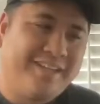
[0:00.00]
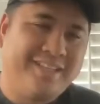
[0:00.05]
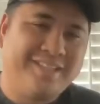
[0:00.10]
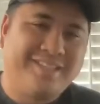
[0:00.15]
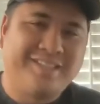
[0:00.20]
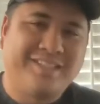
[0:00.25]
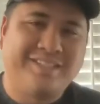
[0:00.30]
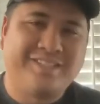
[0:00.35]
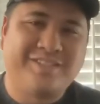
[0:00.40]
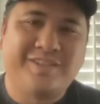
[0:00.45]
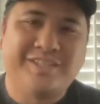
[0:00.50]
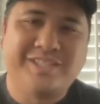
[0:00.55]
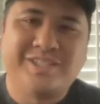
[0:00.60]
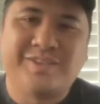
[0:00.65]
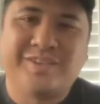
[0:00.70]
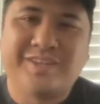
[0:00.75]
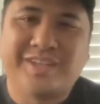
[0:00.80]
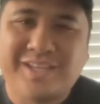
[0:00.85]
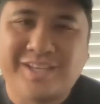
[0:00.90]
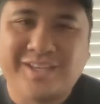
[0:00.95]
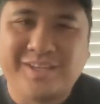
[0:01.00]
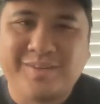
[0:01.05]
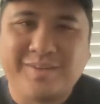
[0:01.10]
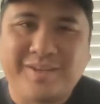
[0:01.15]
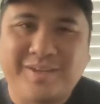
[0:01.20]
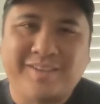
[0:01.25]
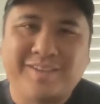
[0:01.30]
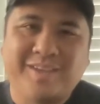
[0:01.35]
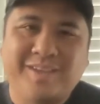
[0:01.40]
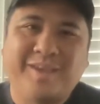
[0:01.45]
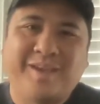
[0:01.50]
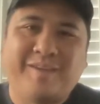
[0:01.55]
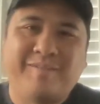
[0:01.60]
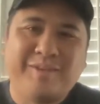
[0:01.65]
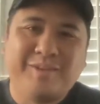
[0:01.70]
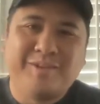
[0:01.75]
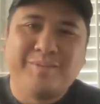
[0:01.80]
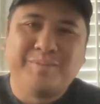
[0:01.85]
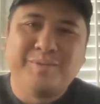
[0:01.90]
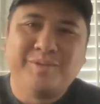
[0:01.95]
day it's, it's crazy right now, and I keep
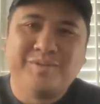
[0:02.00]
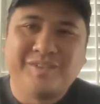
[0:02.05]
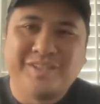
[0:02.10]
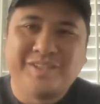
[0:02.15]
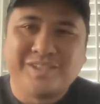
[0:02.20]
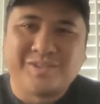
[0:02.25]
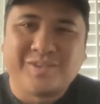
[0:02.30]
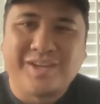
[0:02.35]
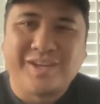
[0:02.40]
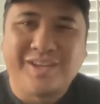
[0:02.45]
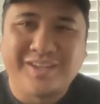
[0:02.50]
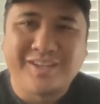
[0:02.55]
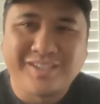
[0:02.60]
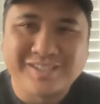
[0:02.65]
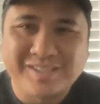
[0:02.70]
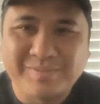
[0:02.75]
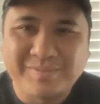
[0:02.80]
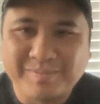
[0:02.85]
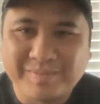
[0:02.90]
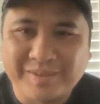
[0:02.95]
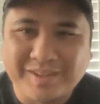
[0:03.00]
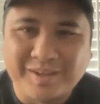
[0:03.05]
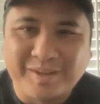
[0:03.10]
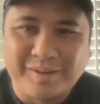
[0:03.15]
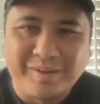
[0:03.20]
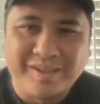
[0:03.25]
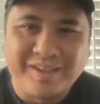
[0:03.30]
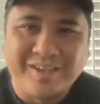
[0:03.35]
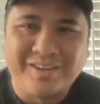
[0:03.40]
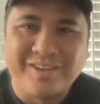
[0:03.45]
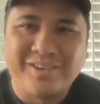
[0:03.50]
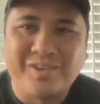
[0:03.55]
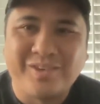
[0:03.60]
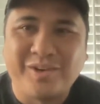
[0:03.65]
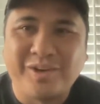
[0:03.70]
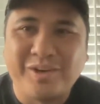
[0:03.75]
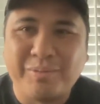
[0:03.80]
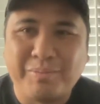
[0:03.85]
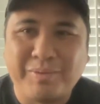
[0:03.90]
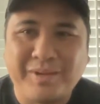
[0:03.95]
having to move things around because I'm on a here or
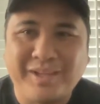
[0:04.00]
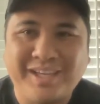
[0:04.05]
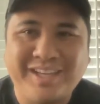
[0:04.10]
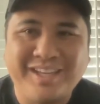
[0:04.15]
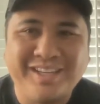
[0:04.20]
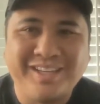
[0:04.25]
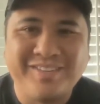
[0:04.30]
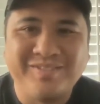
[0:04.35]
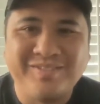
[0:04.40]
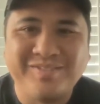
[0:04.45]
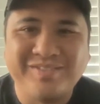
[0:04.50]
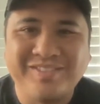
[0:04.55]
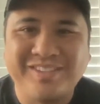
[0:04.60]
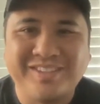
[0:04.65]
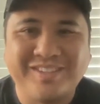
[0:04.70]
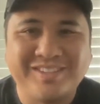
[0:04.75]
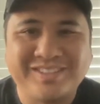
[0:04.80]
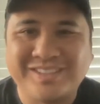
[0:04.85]
on a plane. You know.